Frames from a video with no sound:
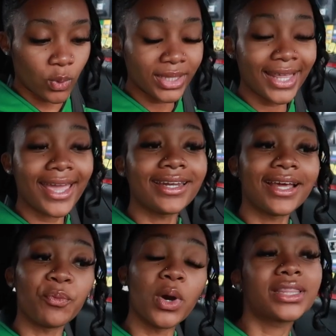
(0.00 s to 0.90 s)
What they
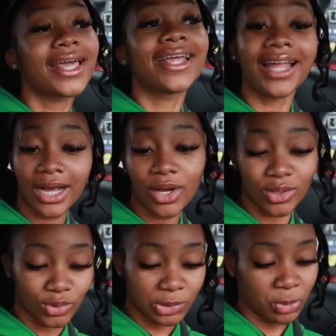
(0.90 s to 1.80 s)
what they not
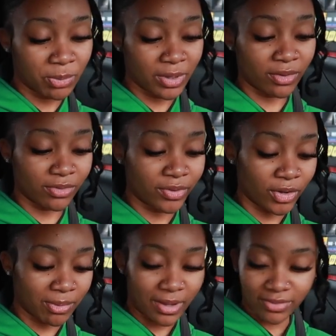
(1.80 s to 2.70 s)
gonna do is pull me over for
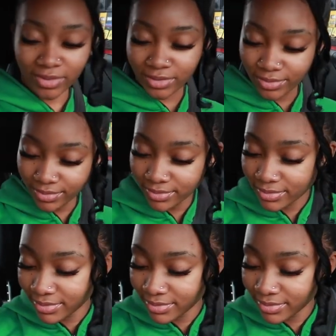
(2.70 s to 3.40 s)
holding my phone.